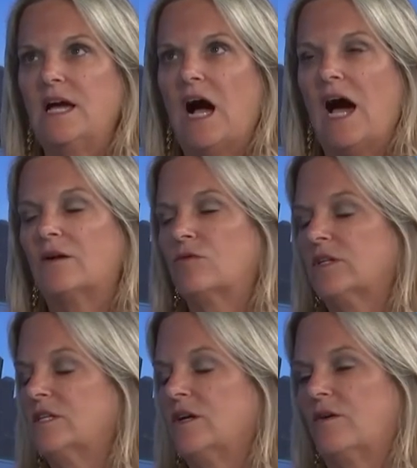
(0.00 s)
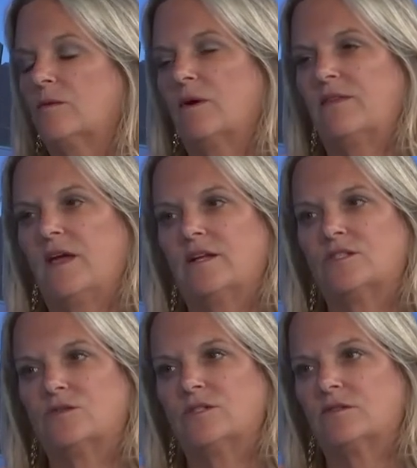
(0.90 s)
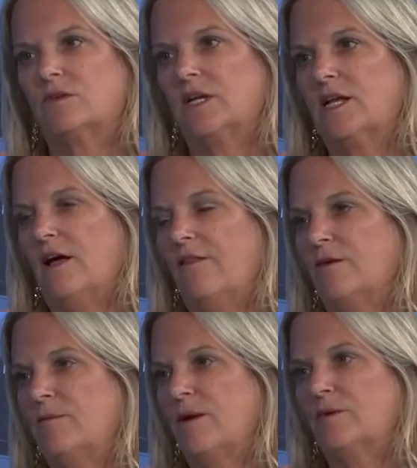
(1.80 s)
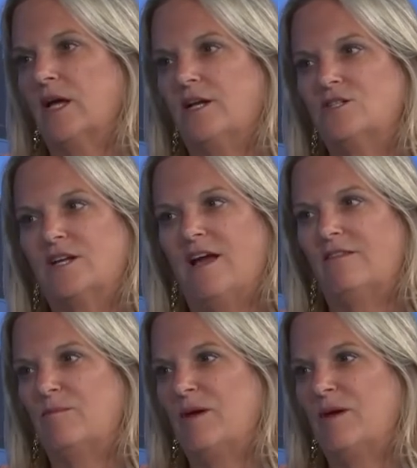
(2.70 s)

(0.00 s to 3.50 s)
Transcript: I really don't know what the answer is to really get out there and be able to educate the and people.